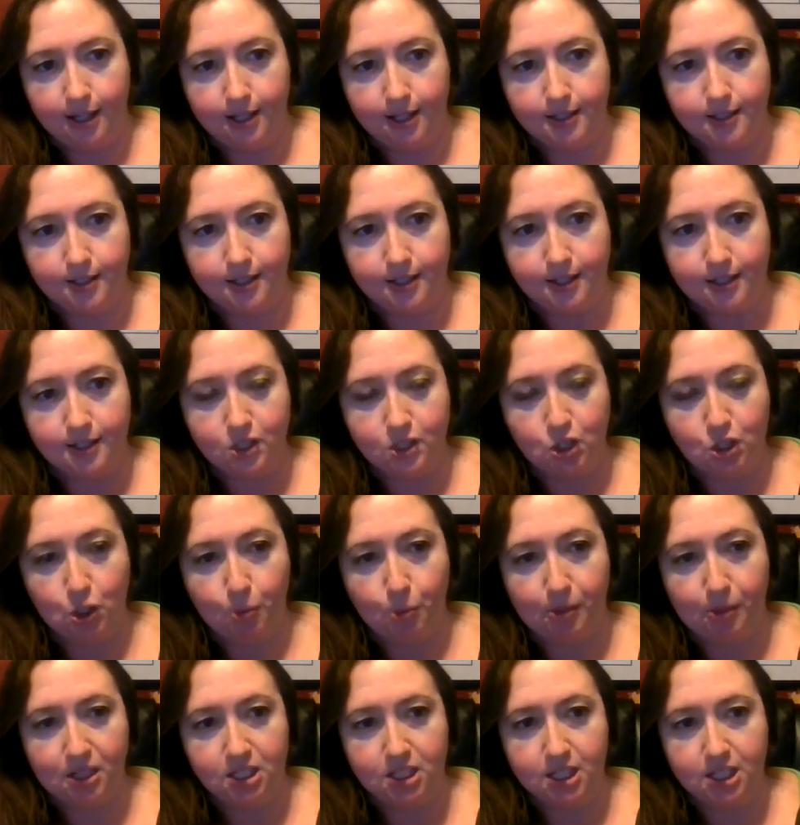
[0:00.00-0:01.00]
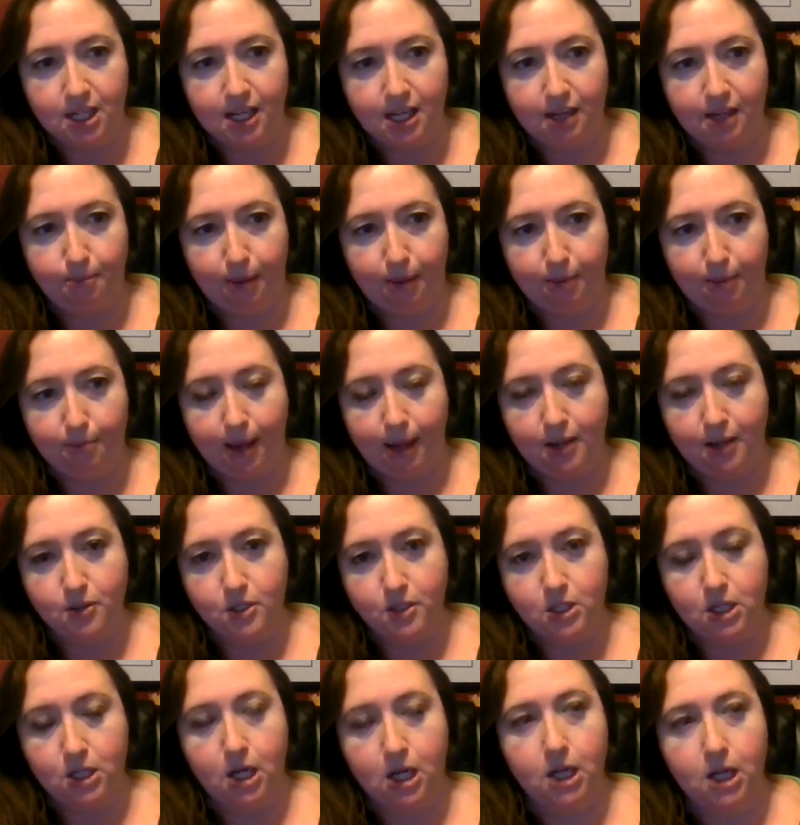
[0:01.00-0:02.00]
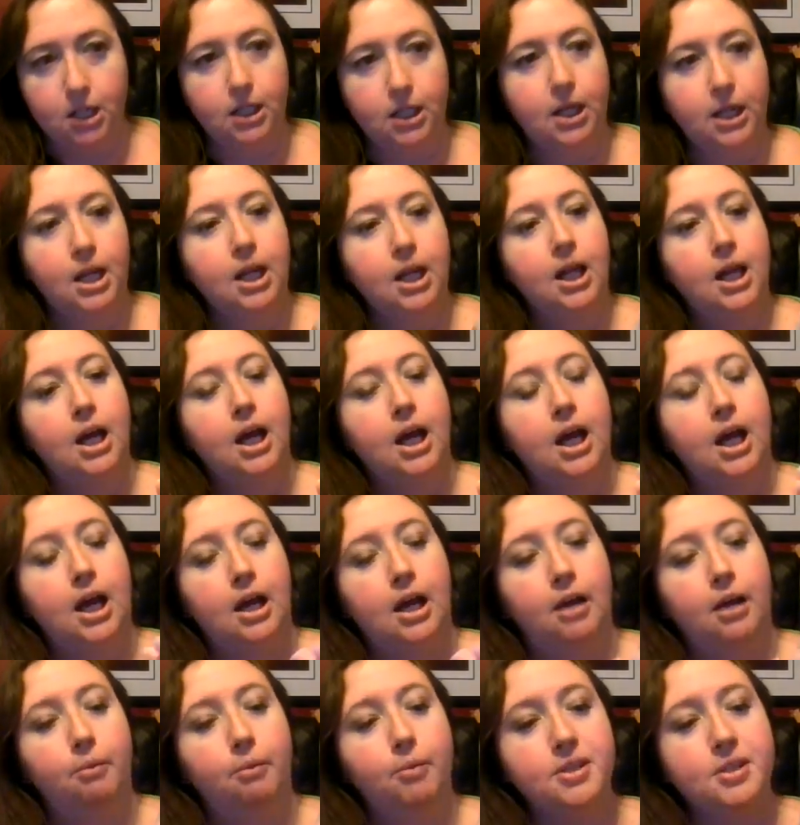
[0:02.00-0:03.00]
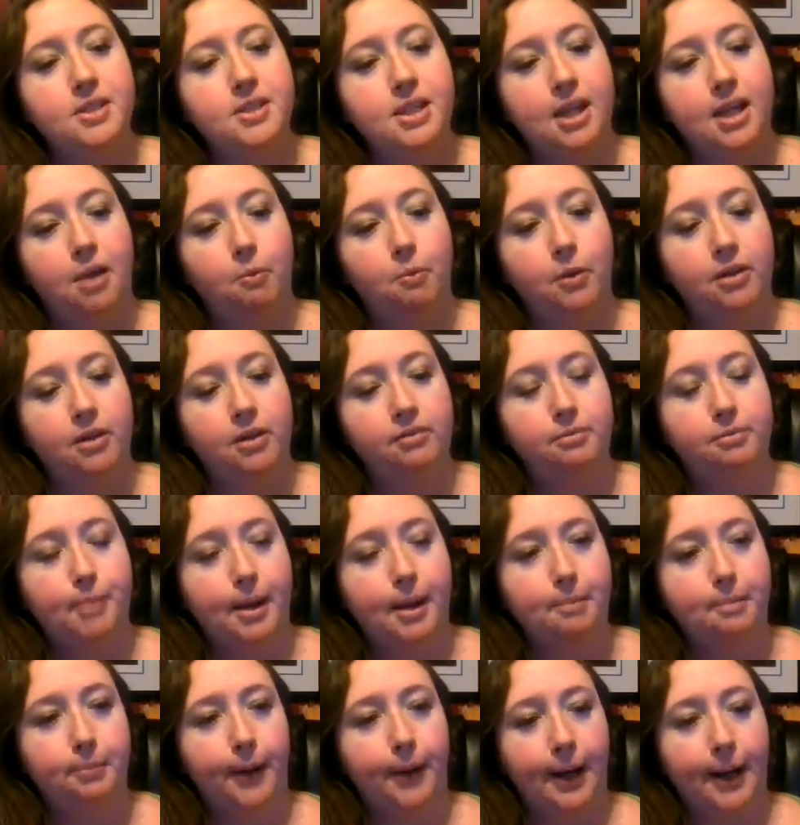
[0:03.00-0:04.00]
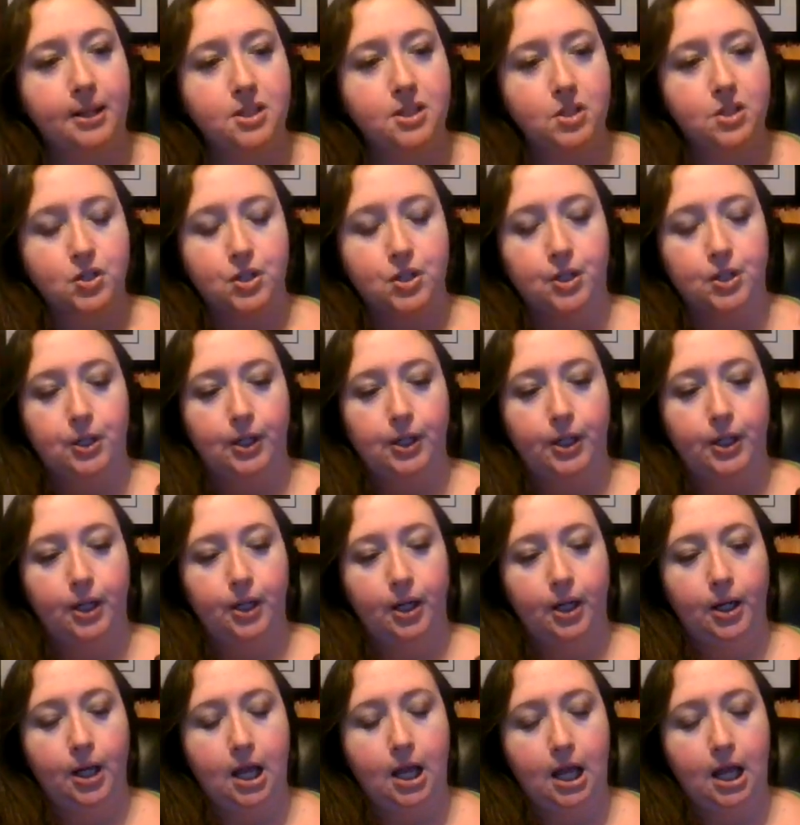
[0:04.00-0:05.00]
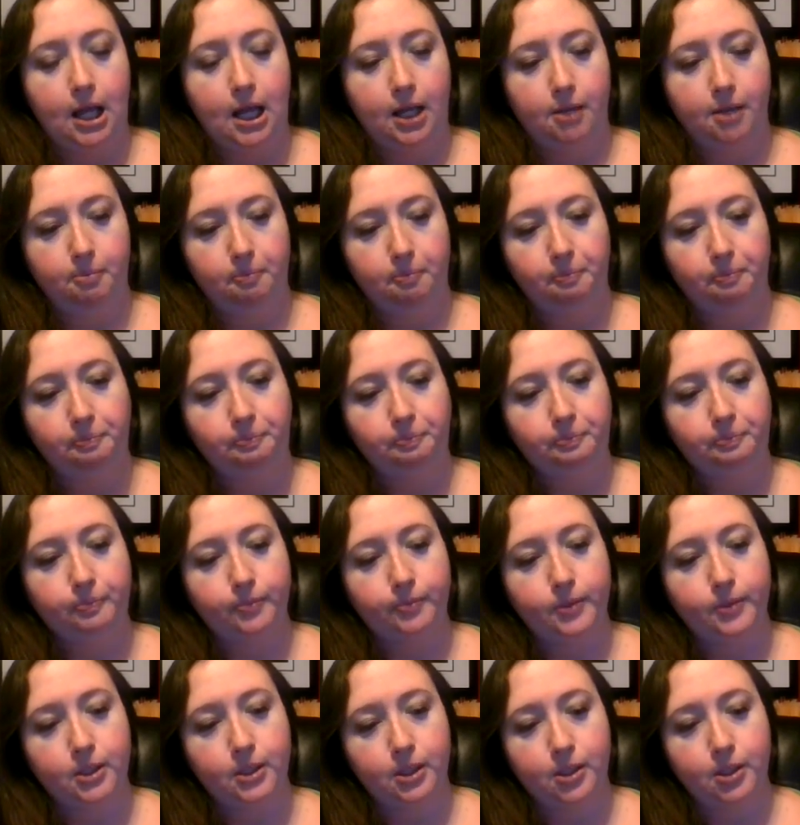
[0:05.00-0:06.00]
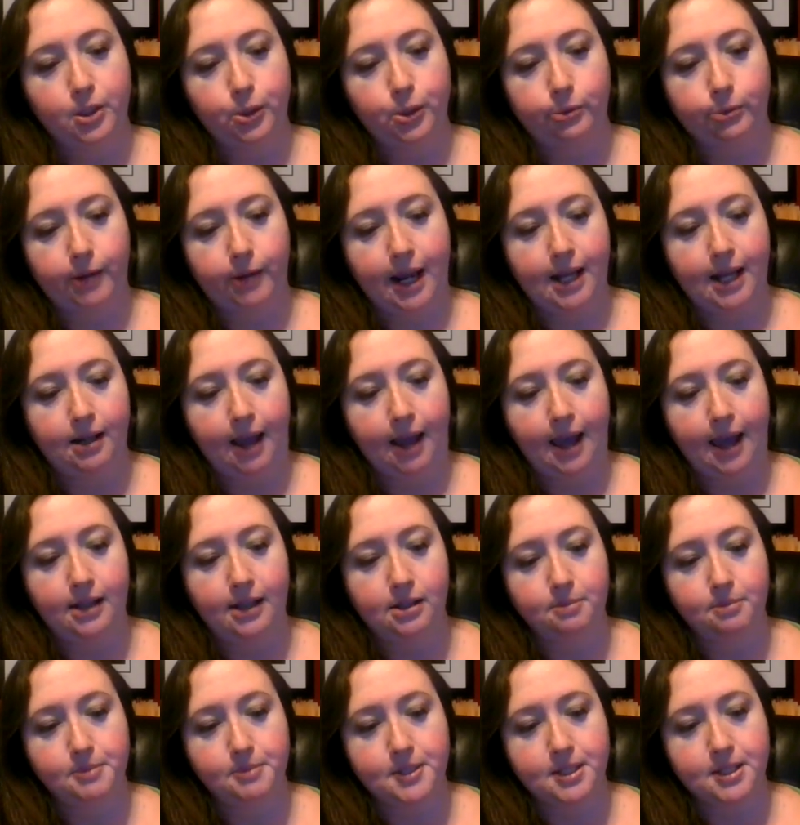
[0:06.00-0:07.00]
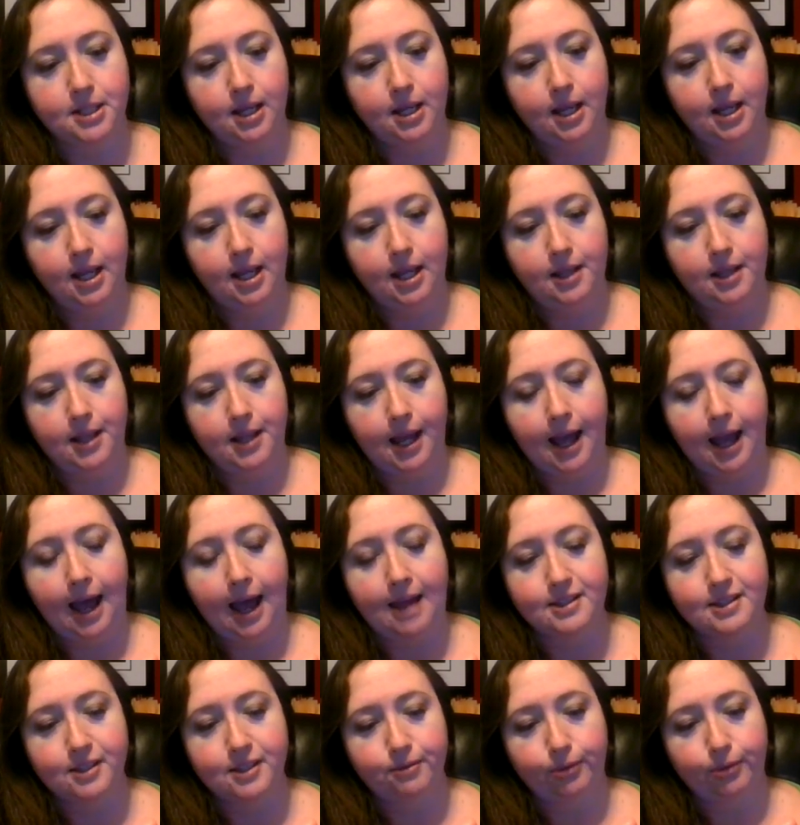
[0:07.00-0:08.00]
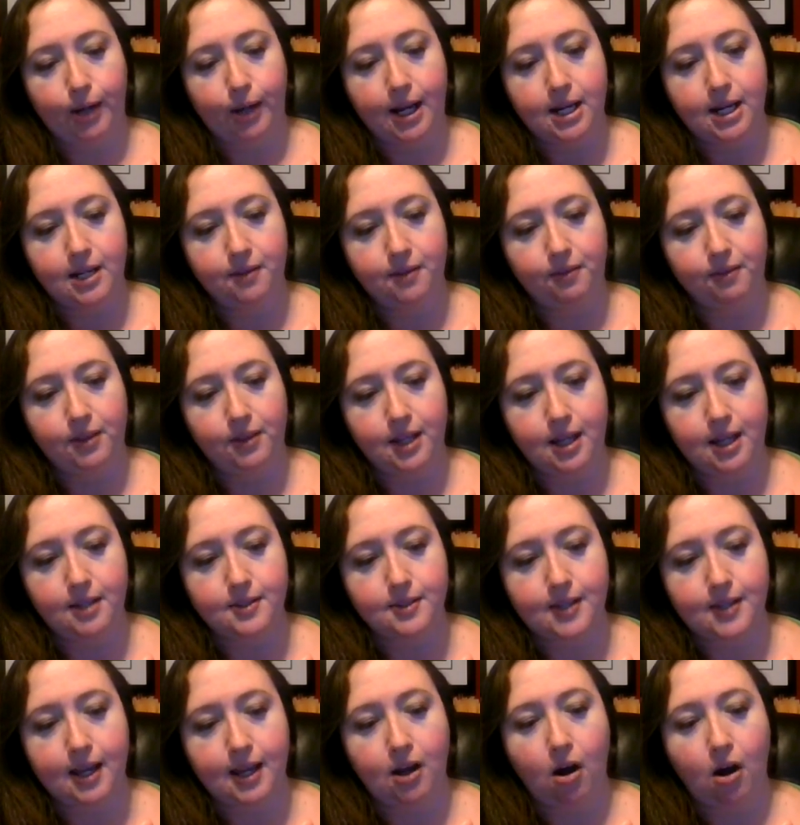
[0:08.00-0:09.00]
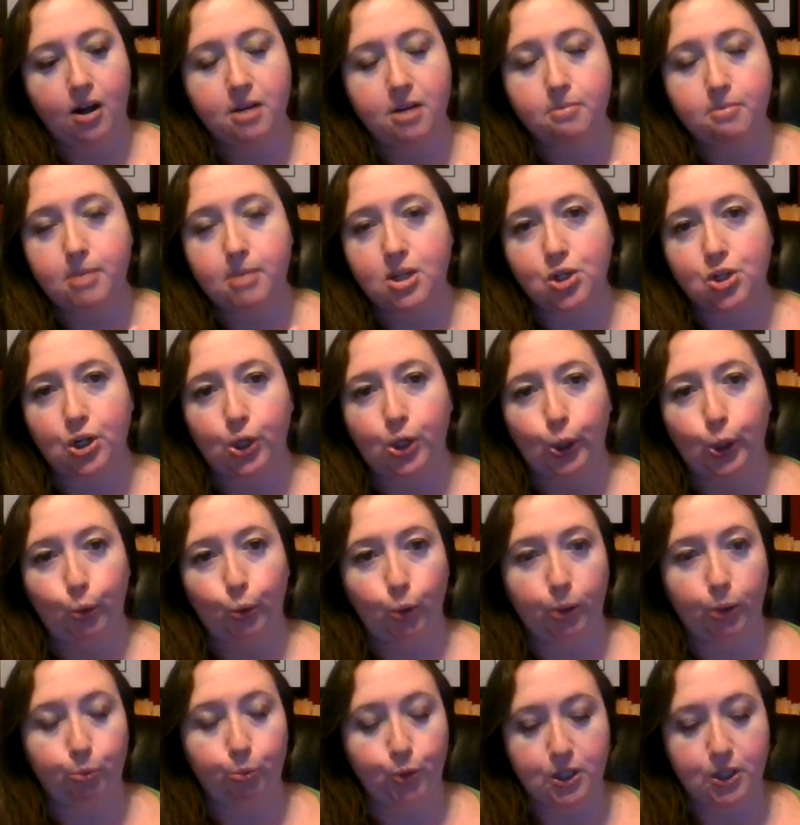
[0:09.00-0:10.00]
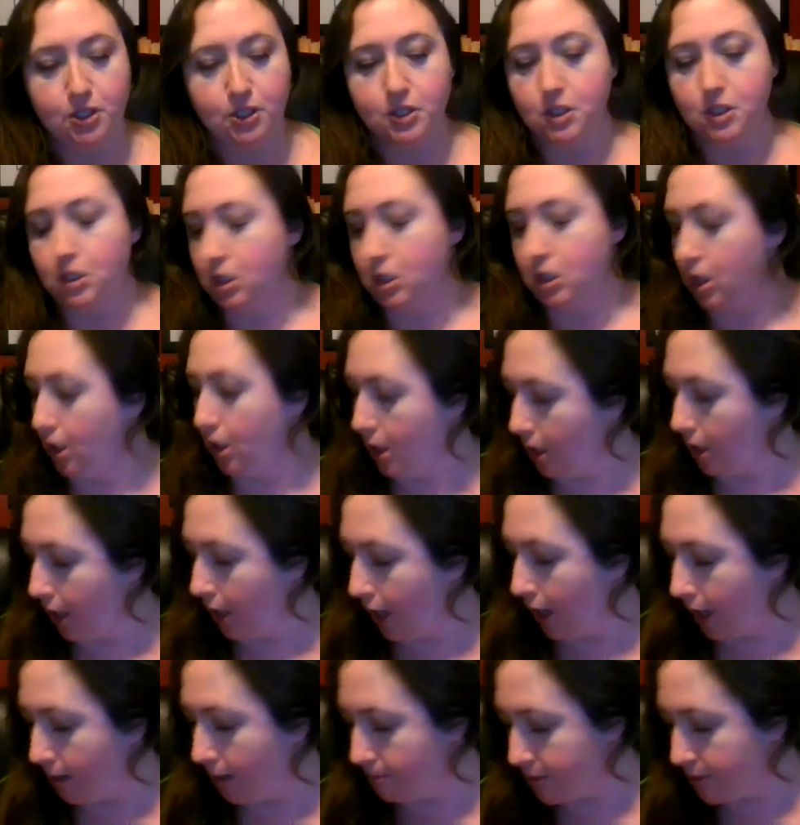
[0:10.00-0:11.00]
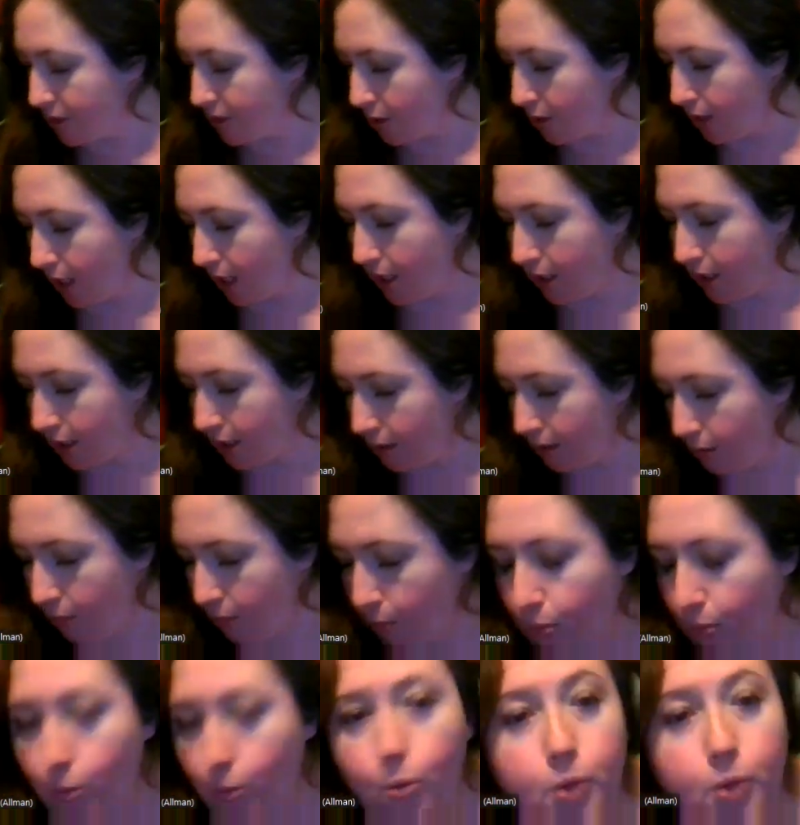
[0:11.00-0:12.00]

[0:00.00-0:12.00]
It's a Stomatique by BioStar. Once again, one of my practitioner grade items that has a variety of things like Artemisia or wormwoods, so they can